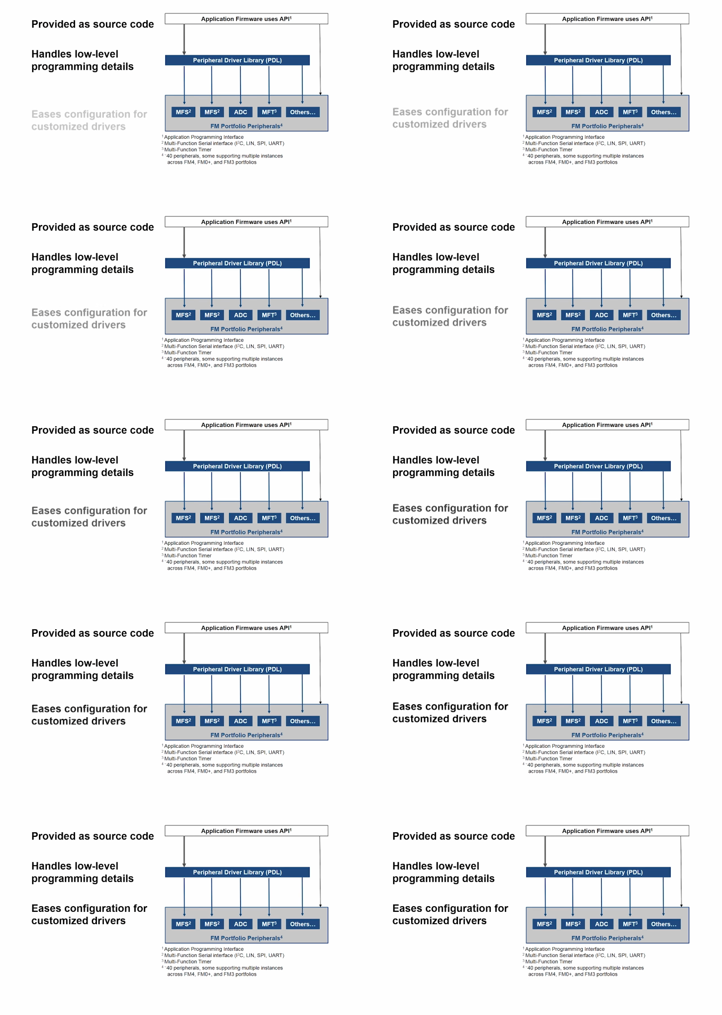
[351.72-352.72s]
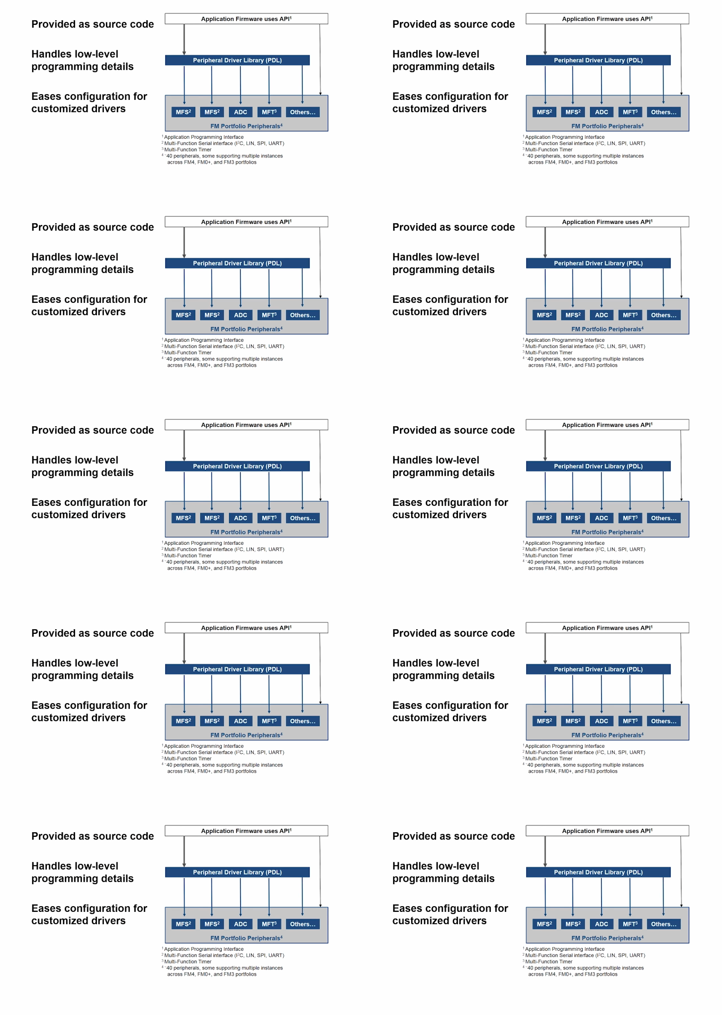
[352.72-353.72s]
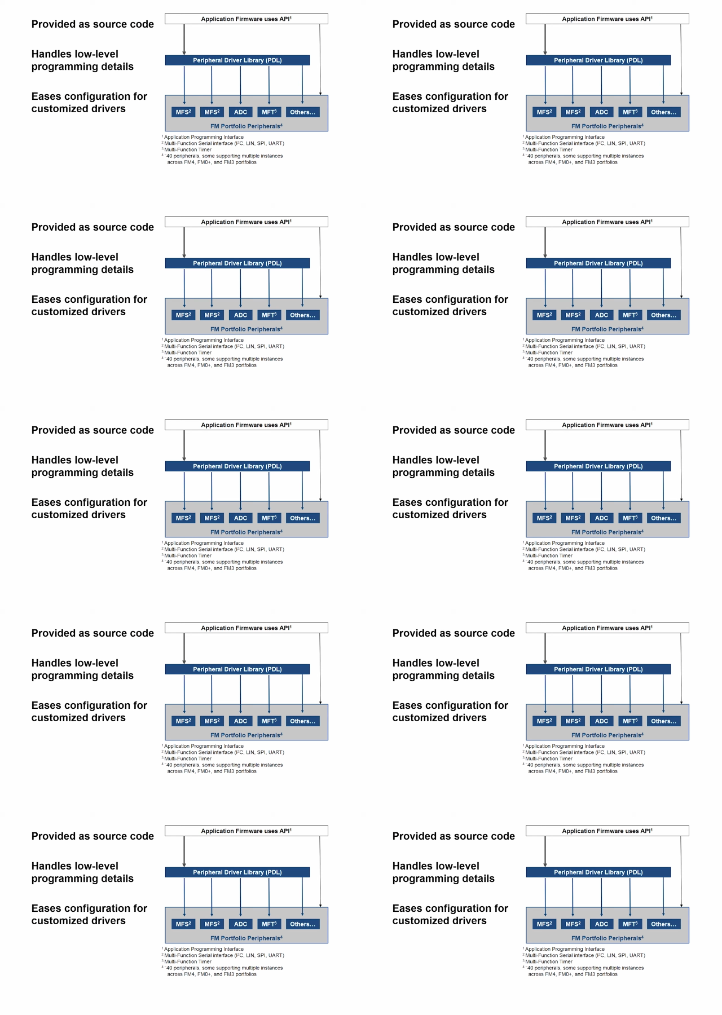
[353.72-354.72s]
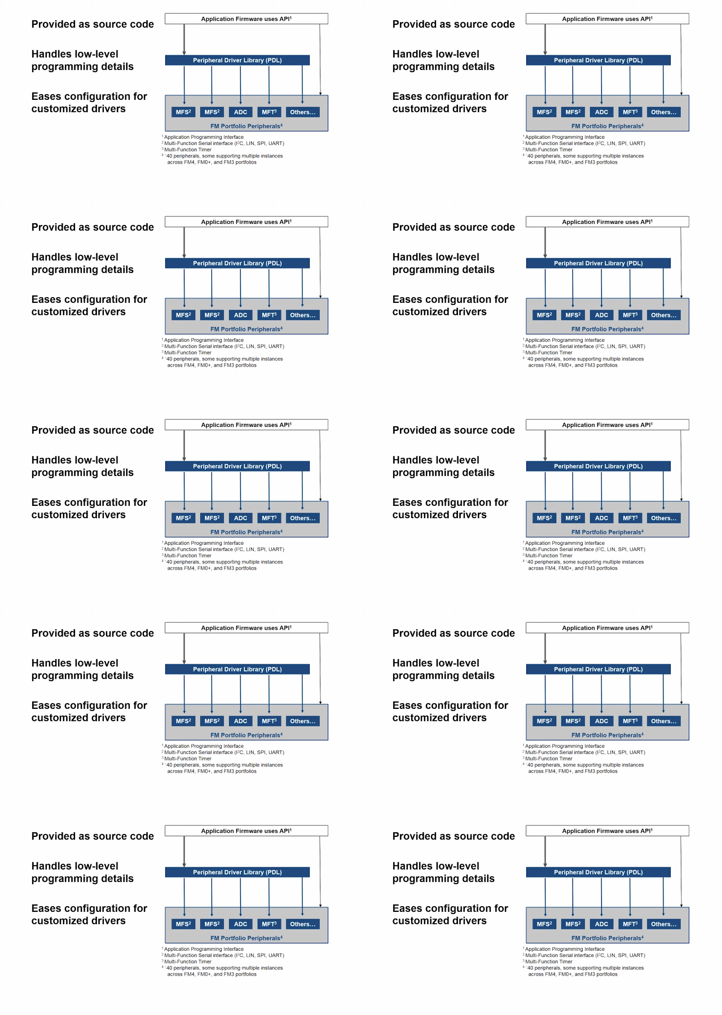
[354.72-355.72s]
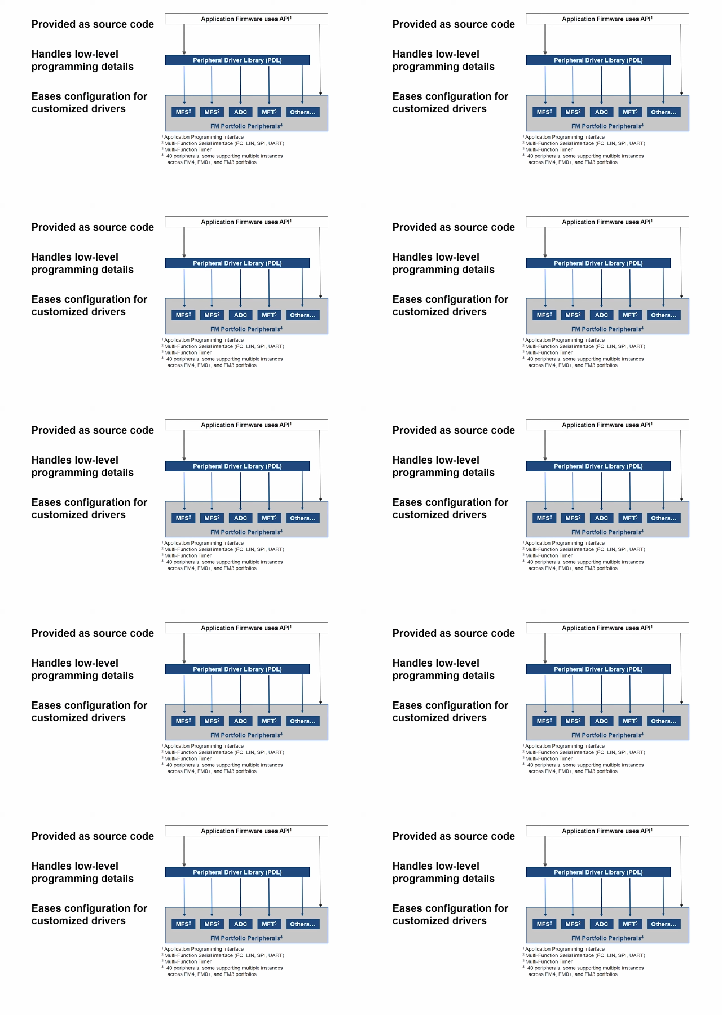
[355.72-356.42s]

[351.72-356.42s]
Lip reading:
[unreadable: no face in view]